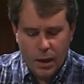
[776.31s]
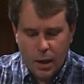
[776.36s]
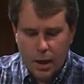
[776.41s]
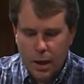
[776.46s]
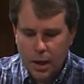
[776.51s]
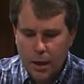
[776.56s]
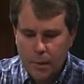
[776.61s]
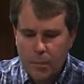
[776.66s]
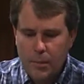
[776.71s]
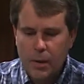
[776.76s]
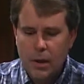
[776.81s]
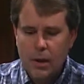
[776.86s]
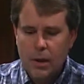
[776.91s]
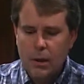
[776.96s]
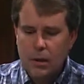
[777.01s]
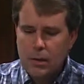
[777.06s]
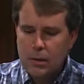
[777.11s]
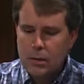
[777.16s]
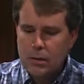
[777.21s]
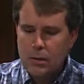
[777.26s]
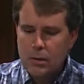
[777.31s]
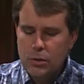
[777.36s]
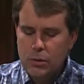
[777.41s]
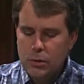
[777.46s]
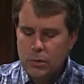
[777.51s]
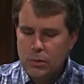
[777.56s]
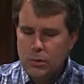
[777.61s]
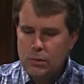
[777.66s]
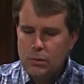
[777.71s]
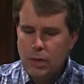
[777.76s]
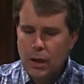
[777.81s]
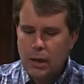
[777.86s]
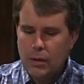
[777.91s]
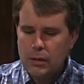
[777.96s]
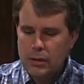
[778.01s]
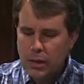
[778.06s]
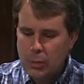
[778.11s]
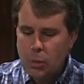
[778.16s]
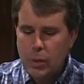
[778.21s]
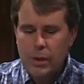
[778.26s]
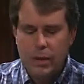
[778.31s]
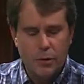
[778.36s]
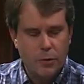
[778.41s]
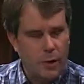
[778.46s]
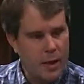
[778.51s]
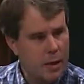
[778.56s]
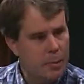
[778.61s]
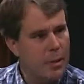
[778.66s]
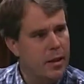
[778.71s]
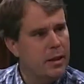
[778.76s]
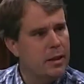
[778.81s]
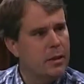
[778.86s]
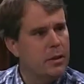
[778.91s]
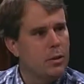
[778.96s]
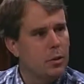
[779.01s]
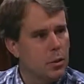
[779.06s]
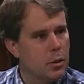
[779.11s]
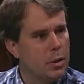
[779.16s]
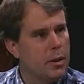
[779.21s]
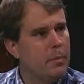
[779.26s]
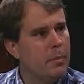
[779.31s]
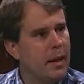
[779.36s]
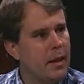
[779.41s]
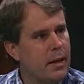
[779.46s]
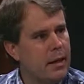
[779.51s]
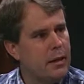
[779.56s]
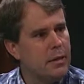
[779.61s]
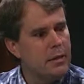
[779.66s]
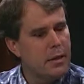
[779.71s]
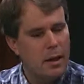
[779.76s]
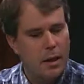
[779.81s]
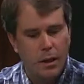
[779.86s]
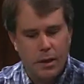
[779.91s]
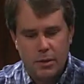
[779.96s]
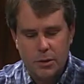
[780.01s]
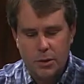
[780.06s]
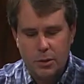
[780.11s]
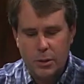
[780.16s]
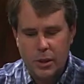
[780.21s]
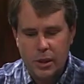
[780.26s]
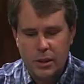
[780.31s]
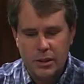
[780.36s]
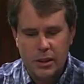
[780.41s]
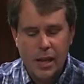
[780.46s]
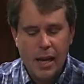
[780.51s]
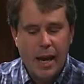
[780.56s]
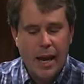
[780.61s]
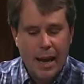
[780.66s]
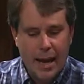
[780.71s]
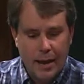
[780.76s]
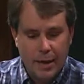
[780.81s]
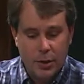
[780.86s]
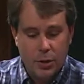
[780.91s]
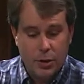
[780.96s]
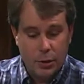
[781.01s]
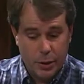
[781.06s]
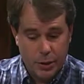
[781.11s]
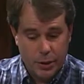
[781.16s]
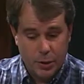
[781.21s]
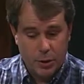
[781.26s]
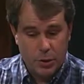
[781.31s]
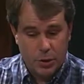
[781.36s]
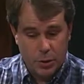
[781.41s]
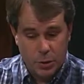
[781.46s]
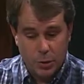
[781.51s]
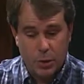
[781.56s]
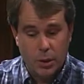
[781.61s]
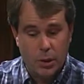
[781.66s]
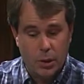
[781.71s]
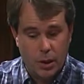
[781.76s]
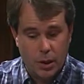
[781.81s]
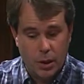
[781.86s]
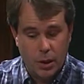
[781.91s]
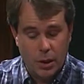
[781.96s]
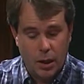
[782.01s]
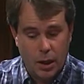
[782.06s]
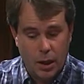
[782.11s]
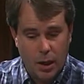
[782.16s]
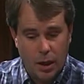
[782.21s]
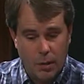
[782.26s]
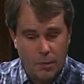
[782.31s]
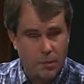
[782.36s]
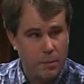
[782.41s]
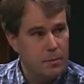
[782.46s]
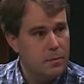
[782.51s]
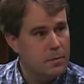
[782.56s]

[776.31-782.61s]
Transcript: um, who uh, someone had recommended Courtney Bennett uh, to us, and Chris knew her. So um, she